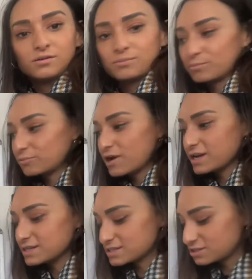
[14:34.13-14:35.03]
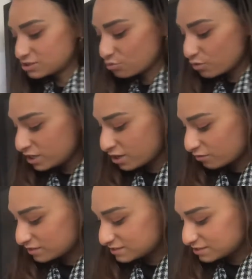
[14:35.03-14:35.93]
Bright. So we know
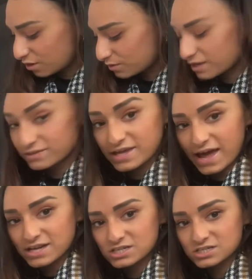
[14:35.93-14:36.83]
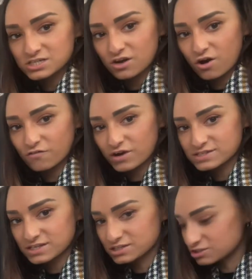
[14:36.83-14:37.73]
this is going at the end of our
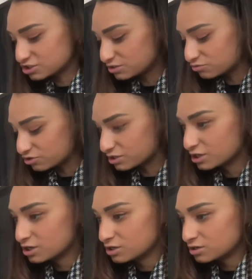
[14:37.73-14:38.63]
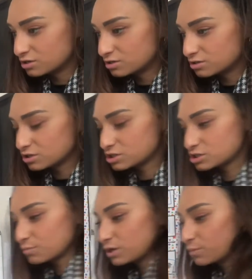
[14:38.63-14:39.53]
sentence, children.
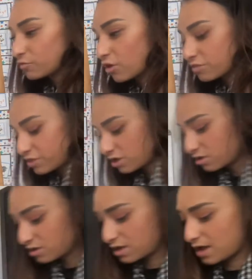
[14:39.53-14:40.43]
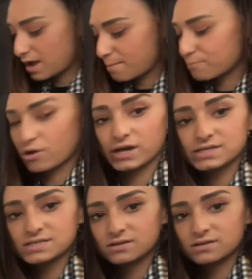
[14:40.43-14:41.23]
So we know we've got the and bright.